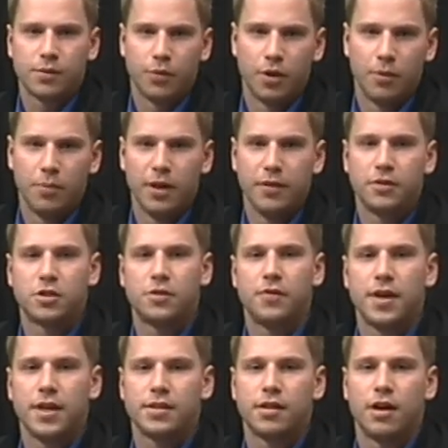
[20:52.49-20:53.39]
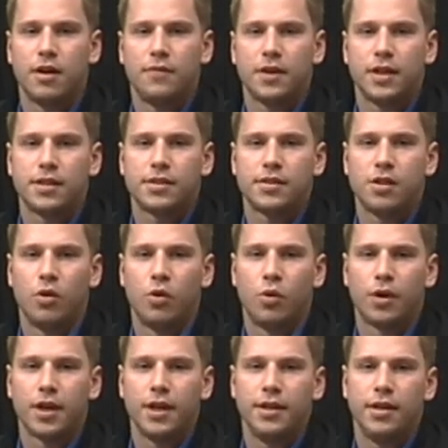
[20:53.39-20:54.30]
when the Beavers face off against the
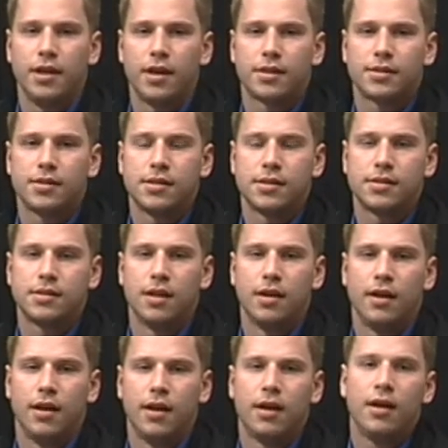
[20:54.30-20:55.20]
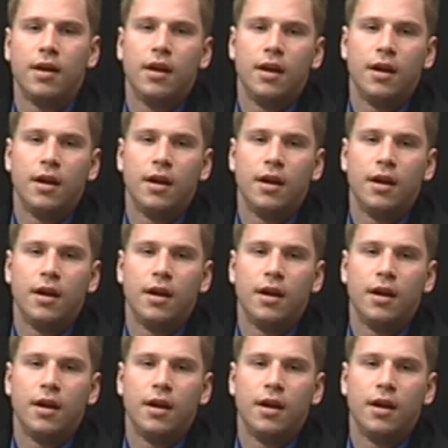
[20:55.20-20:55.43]
Oregon Ducks this Sunday